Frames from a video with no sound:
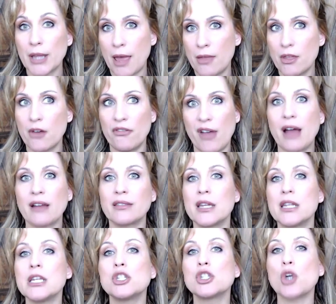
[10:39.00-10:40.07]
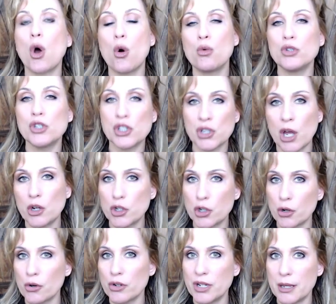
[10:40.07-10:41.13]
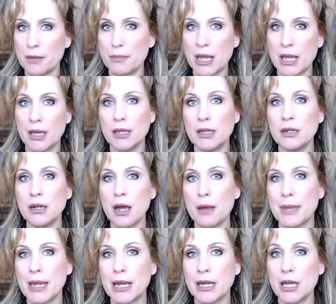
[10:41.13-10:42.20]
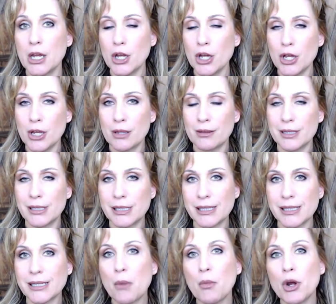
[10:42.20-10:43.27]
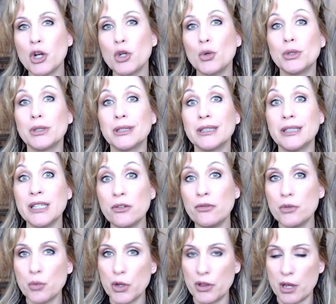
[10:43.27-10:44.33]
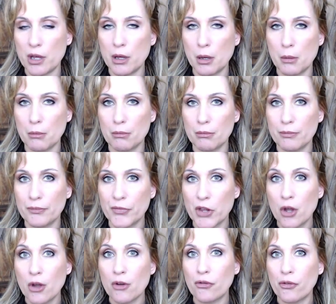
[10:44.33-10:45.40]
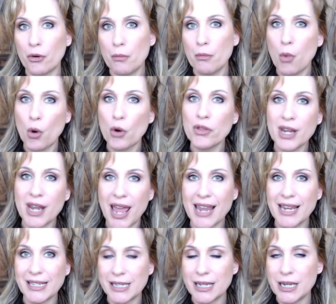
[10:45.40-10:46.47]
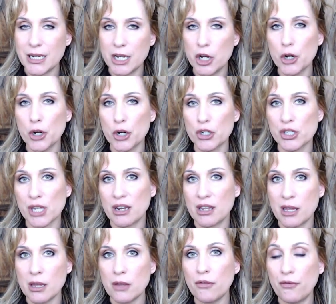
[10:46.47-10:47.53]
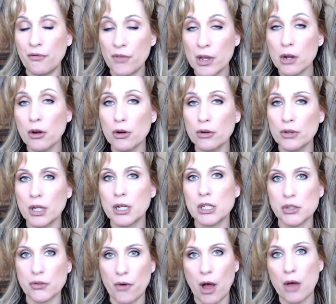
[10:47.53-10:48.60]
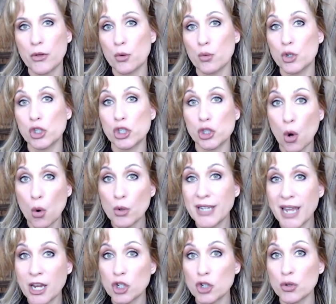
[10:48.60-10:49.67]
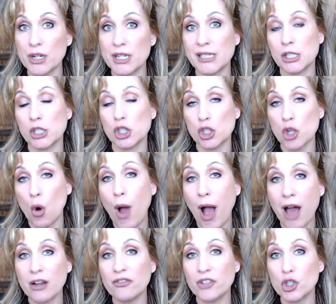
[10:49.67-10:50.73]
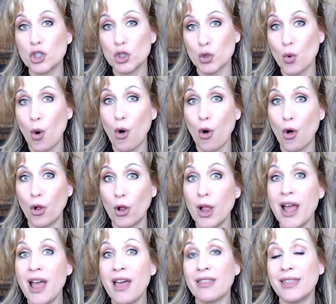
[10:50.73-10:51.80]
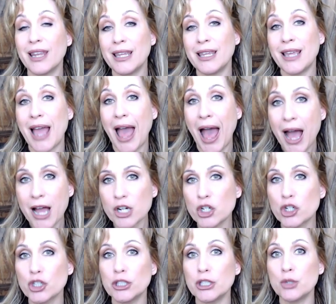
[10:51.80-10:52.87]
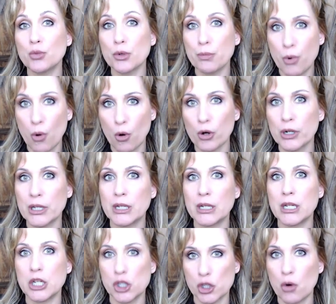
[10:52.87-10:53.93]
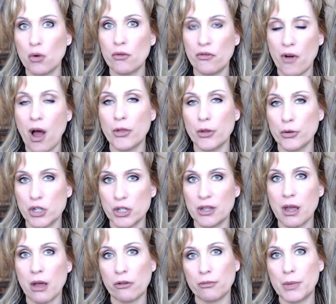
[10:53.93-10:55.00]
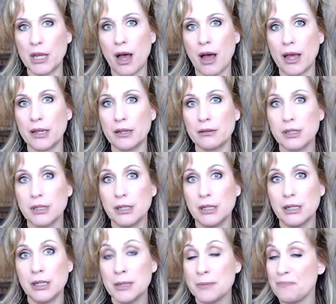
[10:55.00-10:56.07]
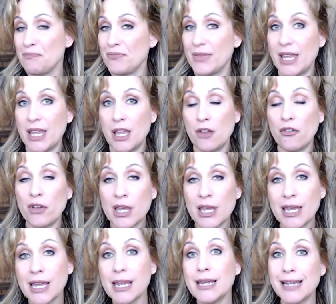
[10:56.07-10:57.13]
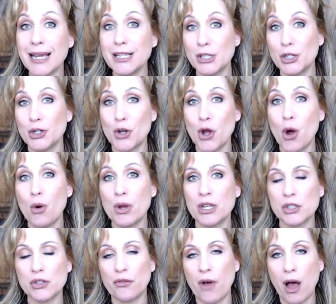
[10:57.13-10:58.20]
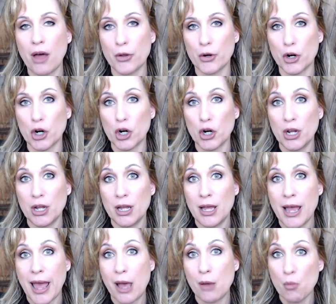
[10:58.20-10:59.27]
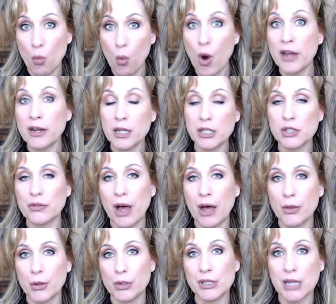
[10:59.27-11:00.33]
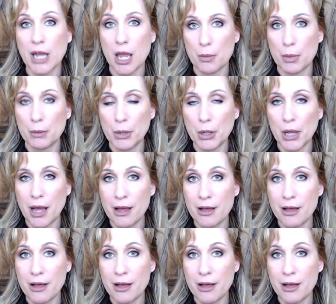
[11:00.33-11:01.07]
and the fact that his own son turned him in. I mean, this is someone who lived with him for more than 18 years, and he feared that his father was so dangerous and so out of control that he actually reported his own father to the FBI. If he doesn't know his father and what his father is capable